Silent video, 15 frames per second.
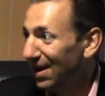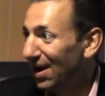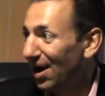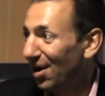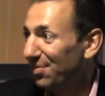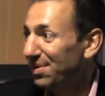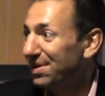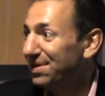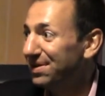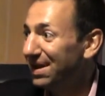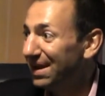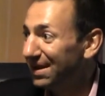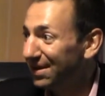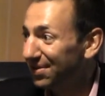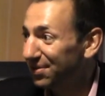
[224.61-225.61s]
um, in
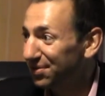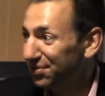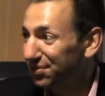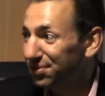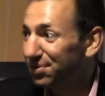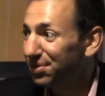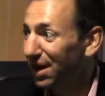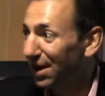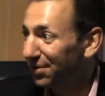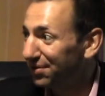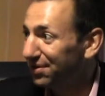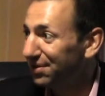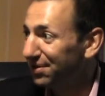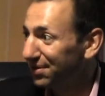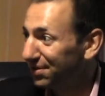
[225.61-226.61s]
Dayton, there's
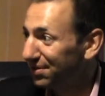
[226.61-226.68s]
2,000.